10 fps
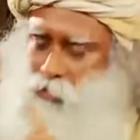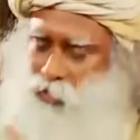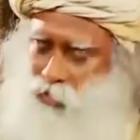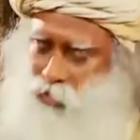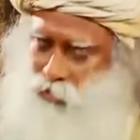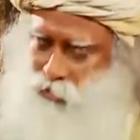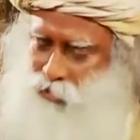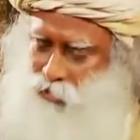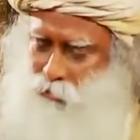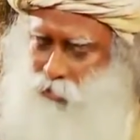business
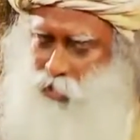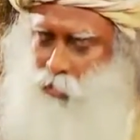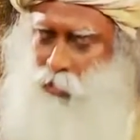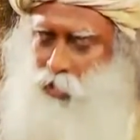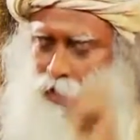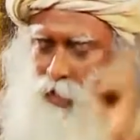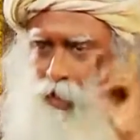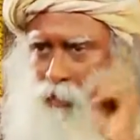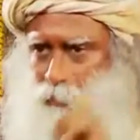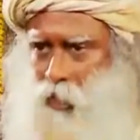is a bad word
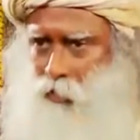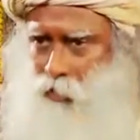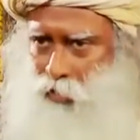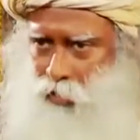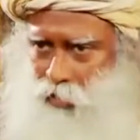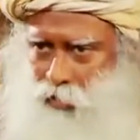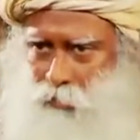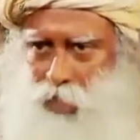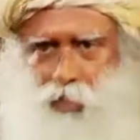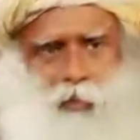power is a
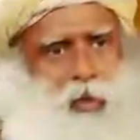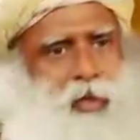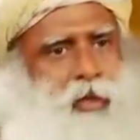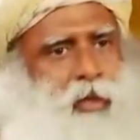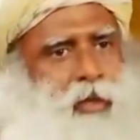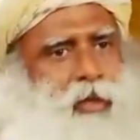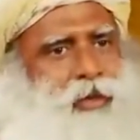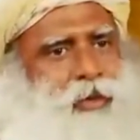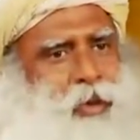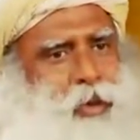bad word.
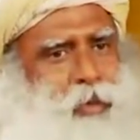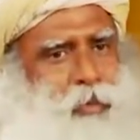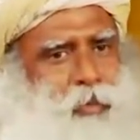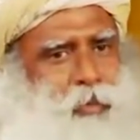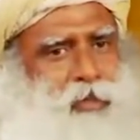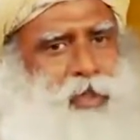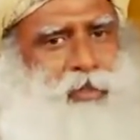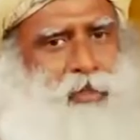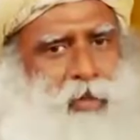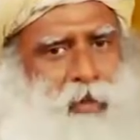No,
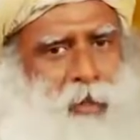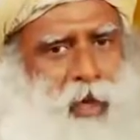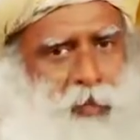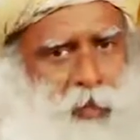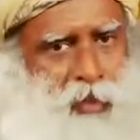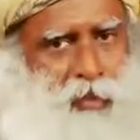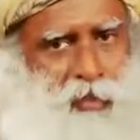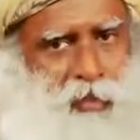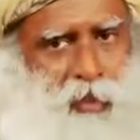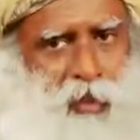these are not bad
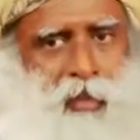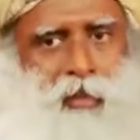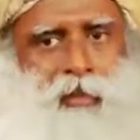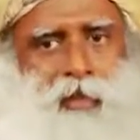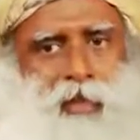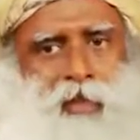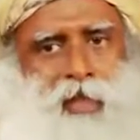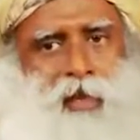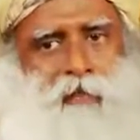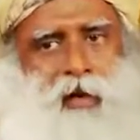words. These
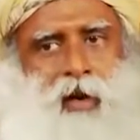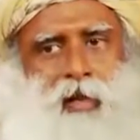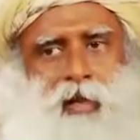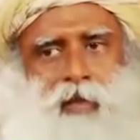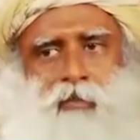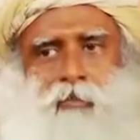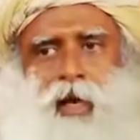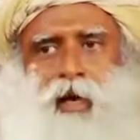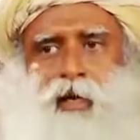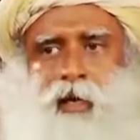have gotten into
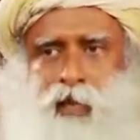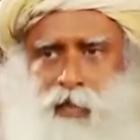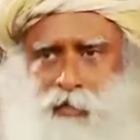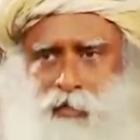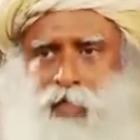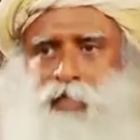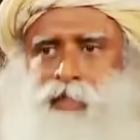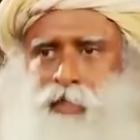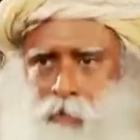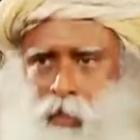bad hands, that
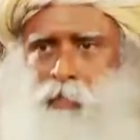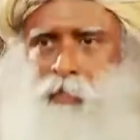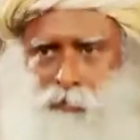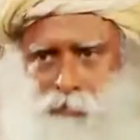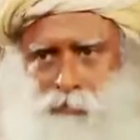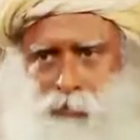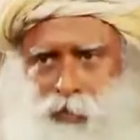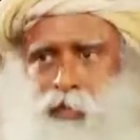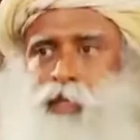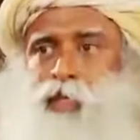is the problem.
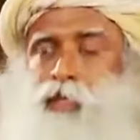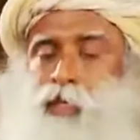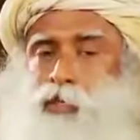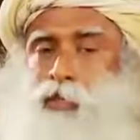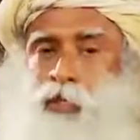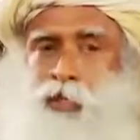These are good